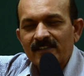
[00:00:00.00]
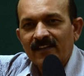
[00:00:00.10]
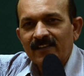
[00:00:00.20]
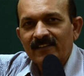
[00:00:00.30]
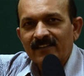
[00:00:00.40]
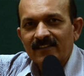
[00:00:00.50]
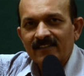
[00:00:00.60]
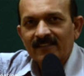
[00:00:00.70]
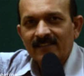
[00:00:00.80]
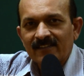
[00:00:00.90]
And uh,
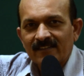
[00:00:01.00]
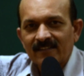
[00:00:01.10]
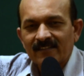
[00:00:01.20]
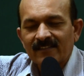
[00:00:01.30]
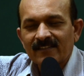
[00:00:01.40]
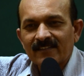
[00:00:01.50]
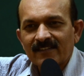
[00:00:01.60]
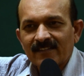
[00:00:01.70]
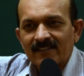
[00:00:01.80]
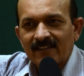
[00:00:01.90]
uh,
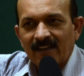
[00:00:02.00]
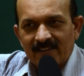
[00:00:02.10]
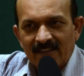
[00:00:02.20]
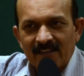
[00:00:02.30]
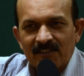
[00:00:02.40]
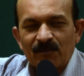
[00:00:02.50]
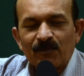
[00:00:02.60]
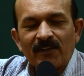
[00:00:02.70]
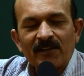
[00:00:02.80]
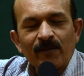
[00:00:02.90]
I thank you
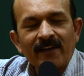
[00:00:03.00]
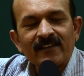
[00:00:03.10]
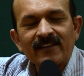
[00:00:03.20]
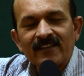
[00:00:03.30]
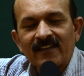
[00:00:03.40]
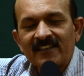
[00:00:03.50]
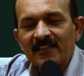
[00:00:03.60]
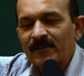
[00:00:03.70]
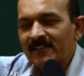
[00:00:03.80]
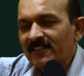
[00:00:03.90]
for inviting and
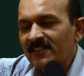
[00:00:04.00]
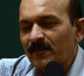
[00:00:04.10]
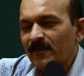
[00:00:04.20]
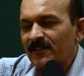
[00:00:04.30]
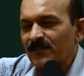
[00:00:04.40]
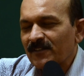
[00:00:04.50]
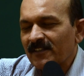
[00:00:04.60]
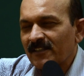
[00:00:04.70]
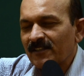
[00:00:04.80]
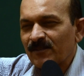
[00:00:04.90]
giving this
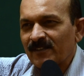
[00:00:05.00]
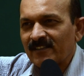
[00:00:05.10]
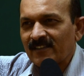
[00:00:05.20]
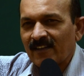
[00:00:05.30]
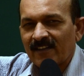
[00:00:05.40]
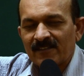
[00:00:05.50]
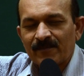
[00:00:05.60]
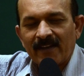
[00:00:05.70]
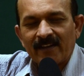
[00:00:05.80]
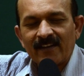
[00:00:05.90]
opportunity to interact the
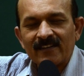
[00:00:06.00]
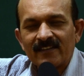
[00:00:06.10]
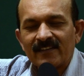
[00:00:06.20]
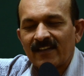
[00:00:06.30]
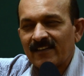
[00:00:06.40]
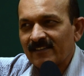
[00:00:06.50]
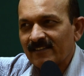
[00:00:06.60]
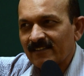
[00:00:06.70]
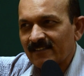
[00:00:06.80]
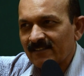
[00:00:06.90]
faculty and
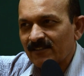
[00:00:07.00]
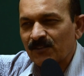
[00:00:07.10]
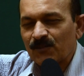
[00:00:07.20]
uh,